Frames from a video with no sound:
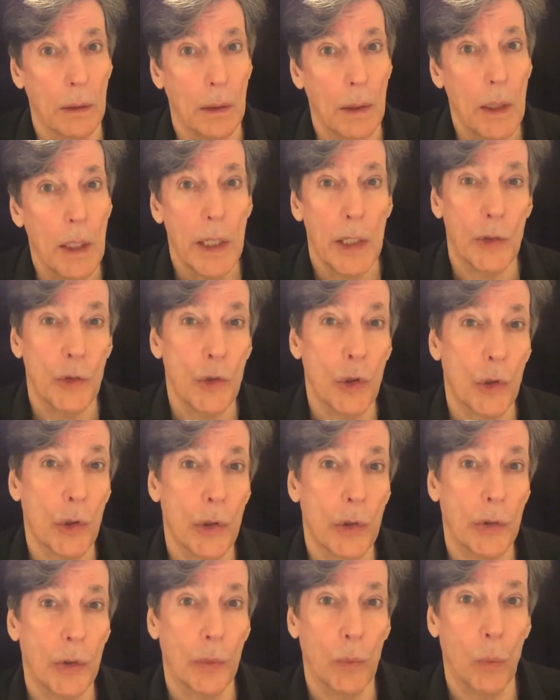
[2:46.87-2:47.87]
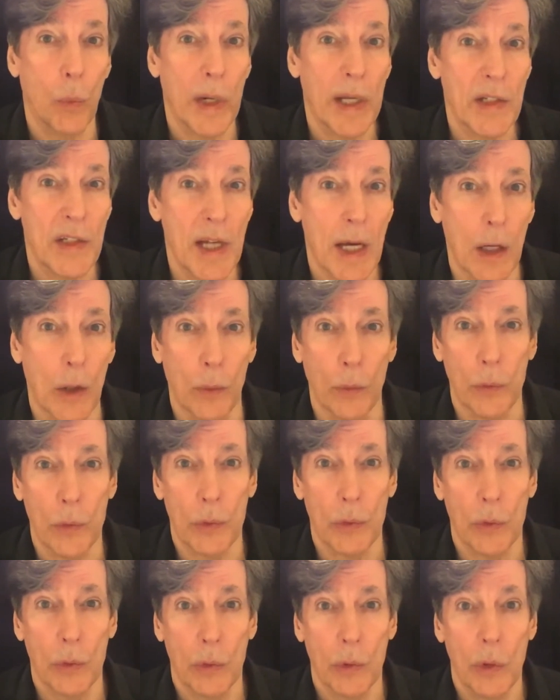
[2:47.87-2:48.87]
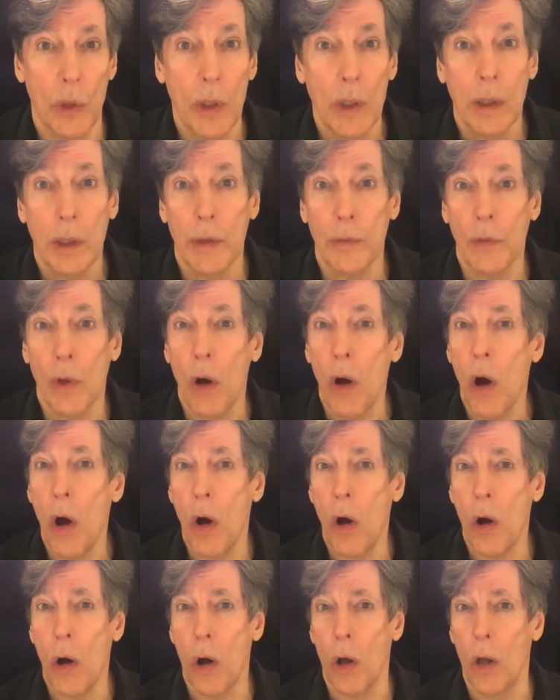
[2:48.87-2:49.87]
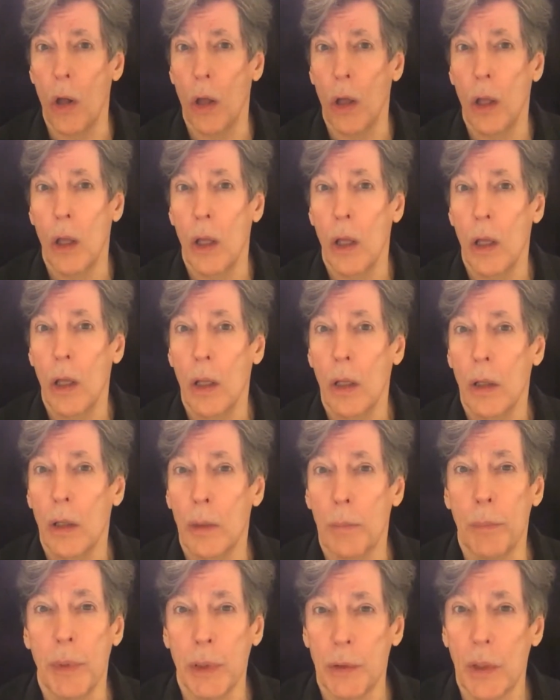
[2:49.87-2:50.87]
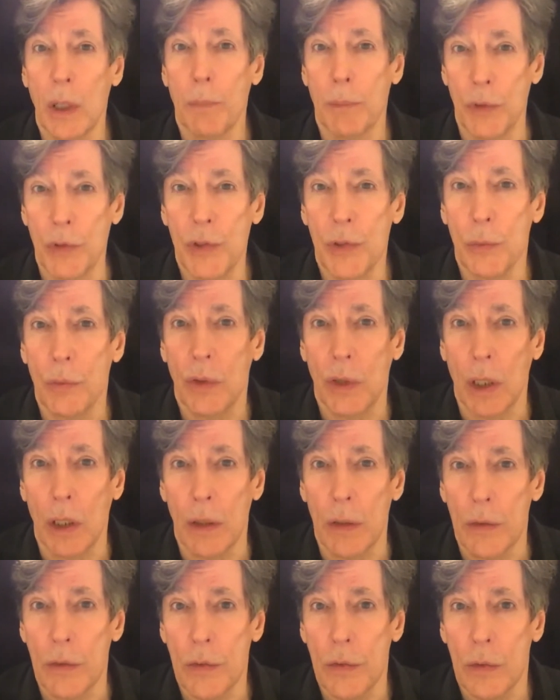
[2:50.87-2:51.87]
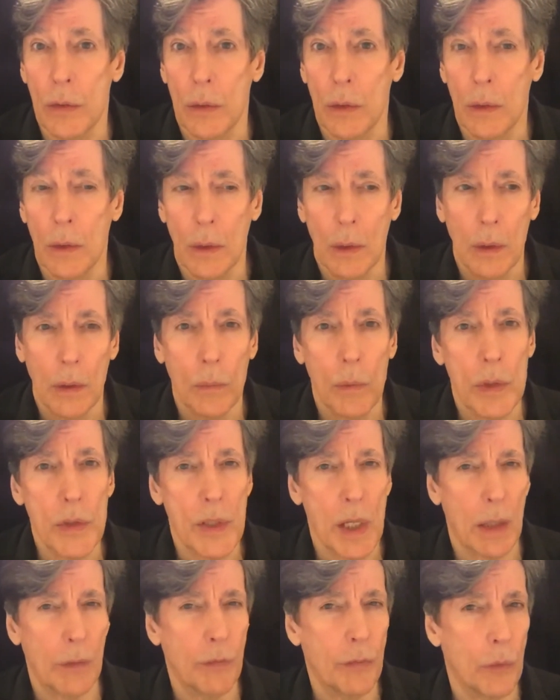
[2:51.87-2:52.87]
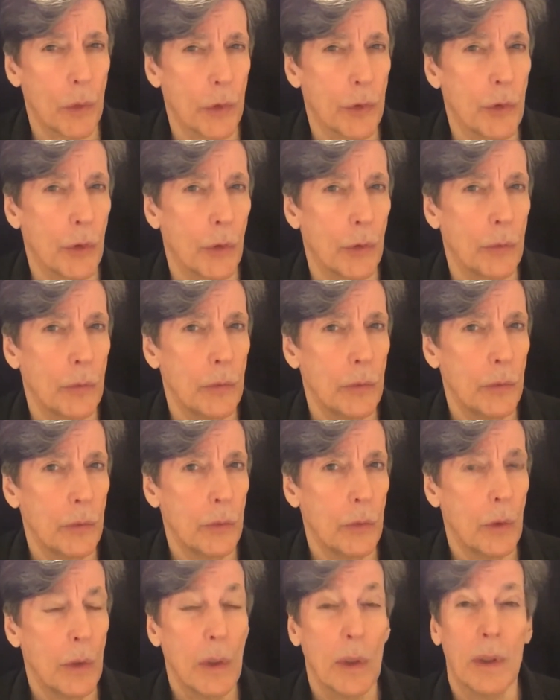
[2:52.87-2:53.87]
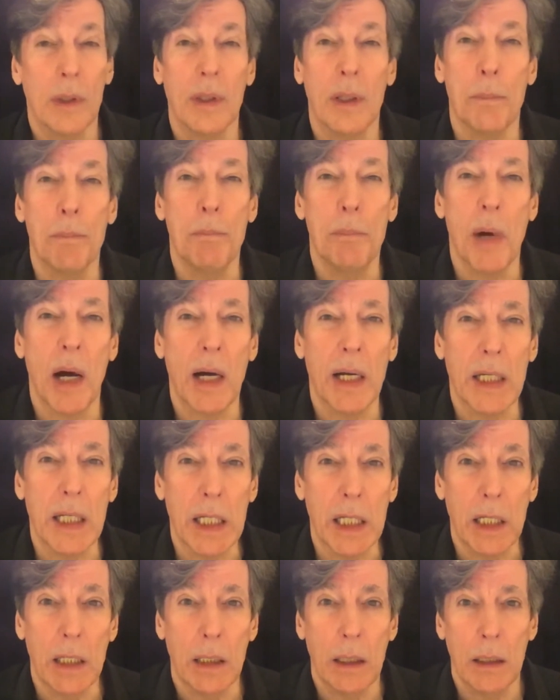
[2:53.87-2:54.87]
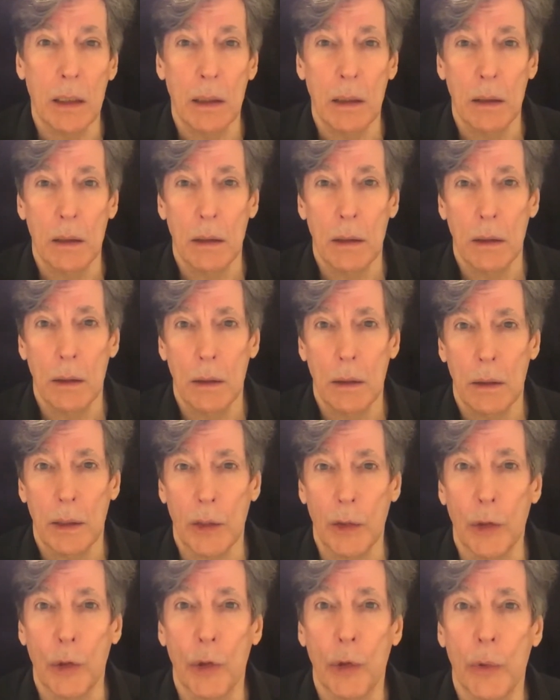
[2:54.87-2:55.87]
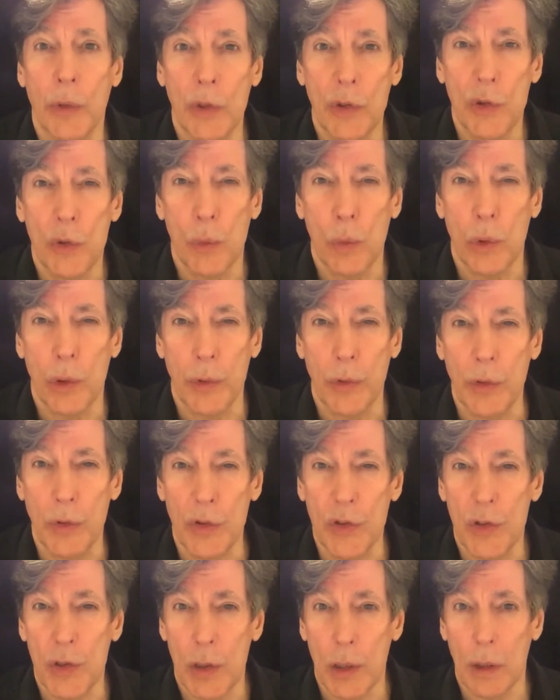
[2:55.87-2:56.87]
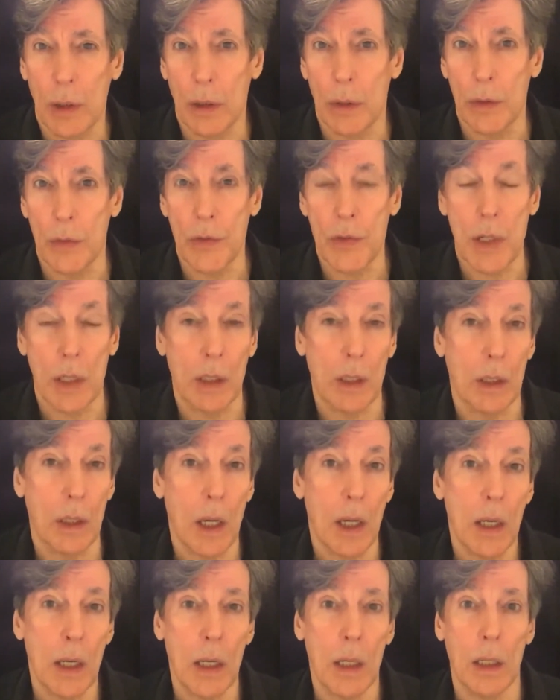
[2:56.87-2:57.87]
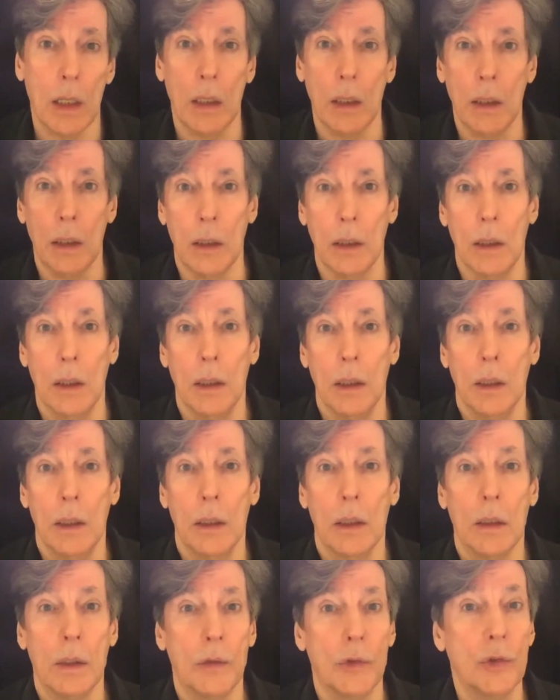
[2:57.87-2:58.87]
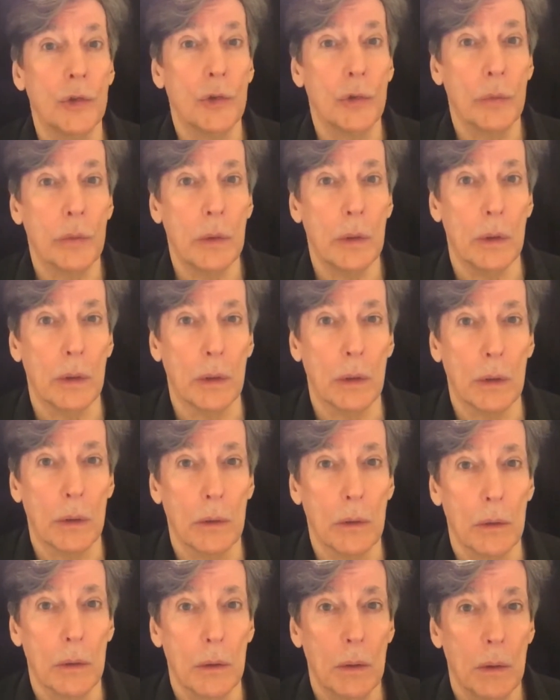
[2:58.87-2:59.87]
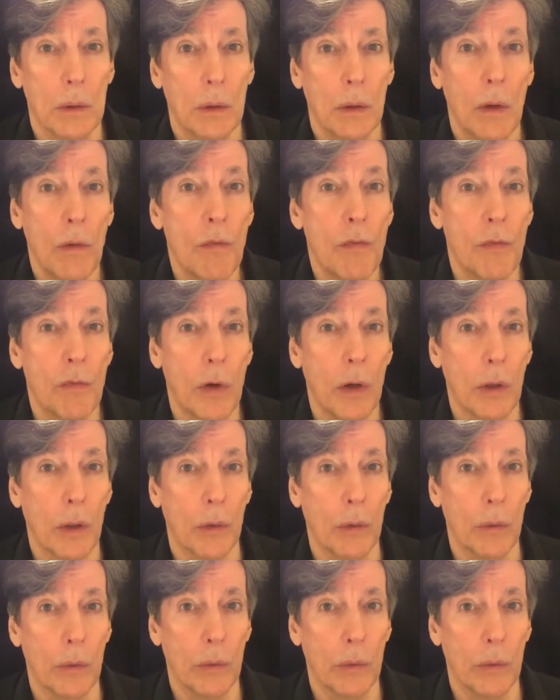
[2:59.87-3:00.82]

He turned and went out. In the hall, he picked up a suitcase. What's that for, Toad? The body. He hurried toward the stairs, and I, intrigued, followed.